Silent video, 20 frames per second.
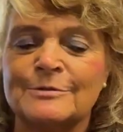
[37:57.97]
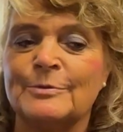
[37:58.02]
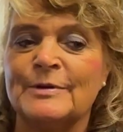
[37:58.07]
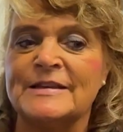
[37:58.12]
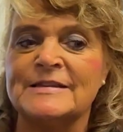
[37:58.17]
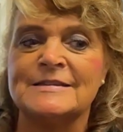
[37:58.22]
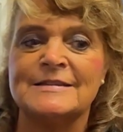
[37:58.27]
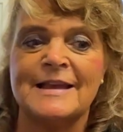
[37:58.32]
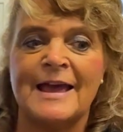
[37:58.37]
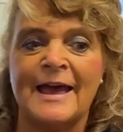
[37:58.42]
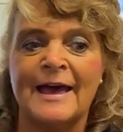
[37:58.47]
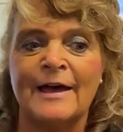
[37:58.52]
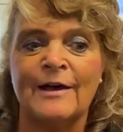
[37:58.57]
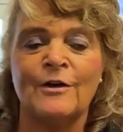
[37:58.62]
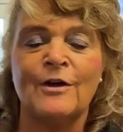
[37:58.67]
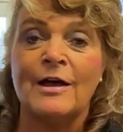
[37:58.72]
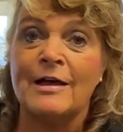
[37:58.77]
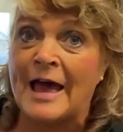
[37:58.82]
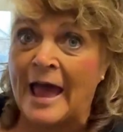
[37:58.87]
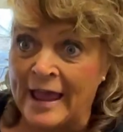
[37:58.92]
We sell
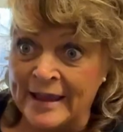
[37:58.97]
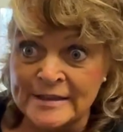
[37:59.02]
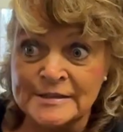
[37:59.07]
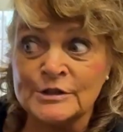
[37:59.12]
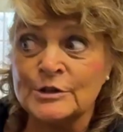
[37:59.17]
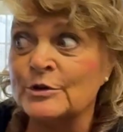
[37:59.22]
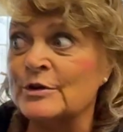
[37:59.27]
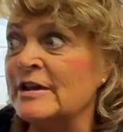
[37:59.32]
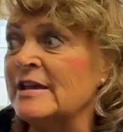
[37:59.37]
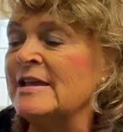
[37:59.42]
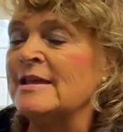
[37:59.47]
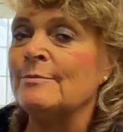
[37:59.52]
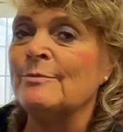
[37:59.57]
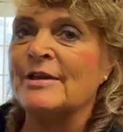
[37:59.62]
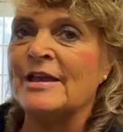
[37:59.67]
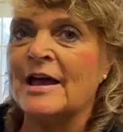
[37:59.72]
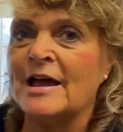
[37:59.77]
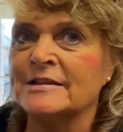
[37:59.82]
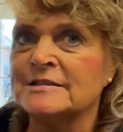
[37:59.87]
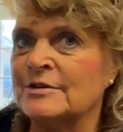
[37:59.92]
ice cream. We
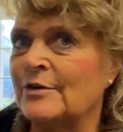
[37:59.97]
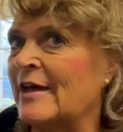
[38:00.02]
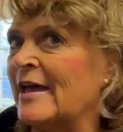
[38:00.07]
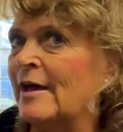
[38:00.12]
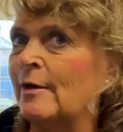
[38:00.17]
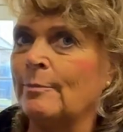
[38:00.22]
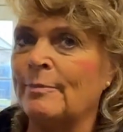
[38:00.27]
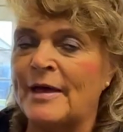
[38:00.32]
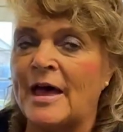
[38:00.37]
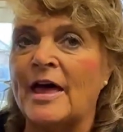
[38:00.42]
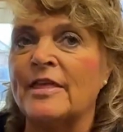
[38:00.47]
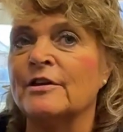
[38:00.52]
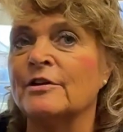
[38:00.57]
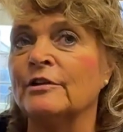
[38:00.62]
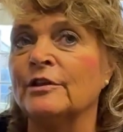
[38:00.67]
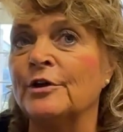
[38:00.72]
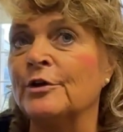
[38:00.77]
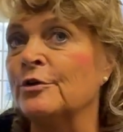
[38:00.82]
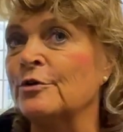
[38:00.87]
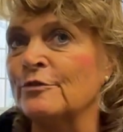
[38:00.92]
also help other
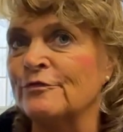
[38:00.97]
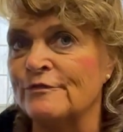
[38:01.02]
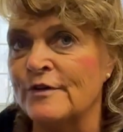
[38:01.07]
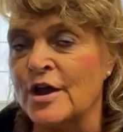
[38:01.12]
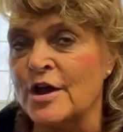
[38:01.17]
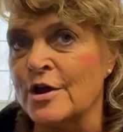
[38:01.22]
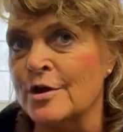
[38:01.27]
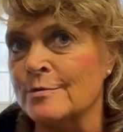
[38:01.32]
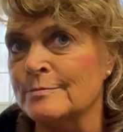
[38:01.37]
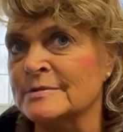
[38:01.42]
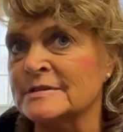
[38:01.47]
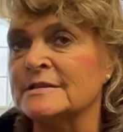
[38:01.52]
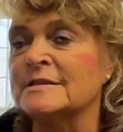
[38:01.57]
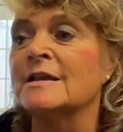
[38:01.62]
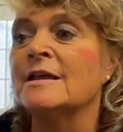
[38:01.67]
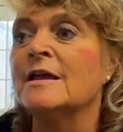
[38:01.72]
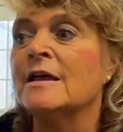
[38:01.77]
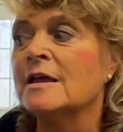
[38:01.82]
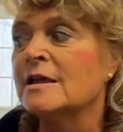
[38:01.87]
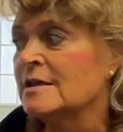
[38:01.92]
local farms
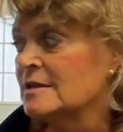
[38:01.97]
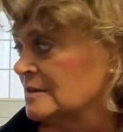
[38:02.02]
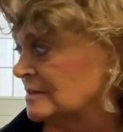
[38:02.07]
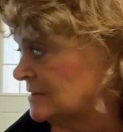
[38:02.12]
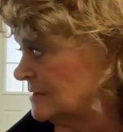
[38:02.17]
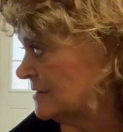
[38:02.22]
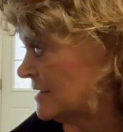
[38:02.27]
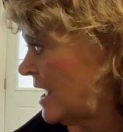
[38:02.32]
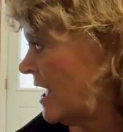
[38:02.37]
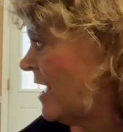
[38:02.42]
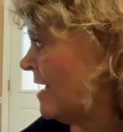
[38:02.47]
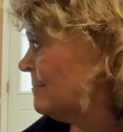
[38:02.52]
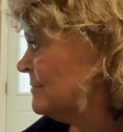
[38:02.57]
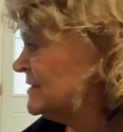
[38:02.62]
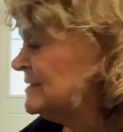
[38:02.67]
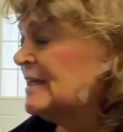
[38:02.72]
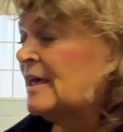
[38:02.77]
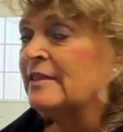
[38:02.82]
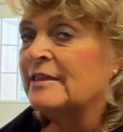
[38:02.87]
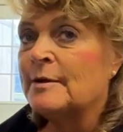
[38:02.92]

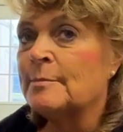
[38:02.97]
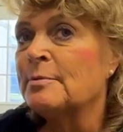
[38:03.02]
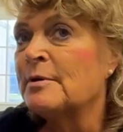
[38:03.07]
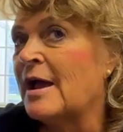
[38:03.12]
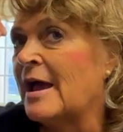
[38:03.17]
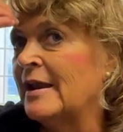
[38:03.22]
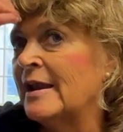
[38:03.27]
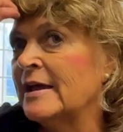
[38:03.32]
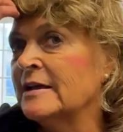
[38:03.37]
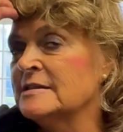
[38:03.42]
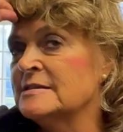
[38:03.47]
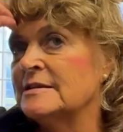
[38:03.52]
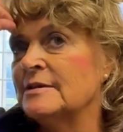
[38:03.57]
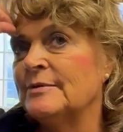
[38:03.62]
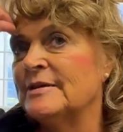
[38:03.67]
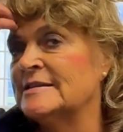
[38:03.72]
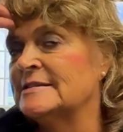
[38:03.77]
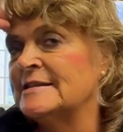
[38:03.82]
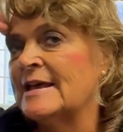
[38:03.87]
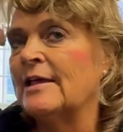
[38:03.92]
sell their products. So we
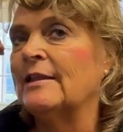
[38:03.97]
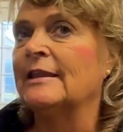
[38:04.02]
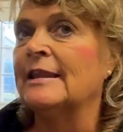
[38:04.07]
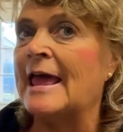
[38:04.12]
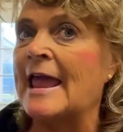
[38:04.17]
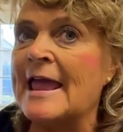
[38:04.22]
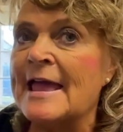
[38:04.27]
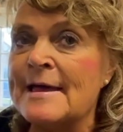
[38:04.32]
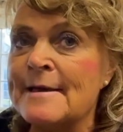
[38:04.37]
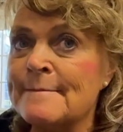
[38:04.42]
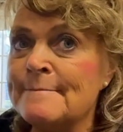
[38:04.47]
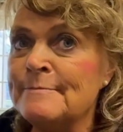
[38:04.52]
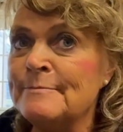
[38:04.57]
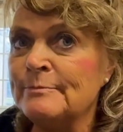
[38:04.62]
sell lamb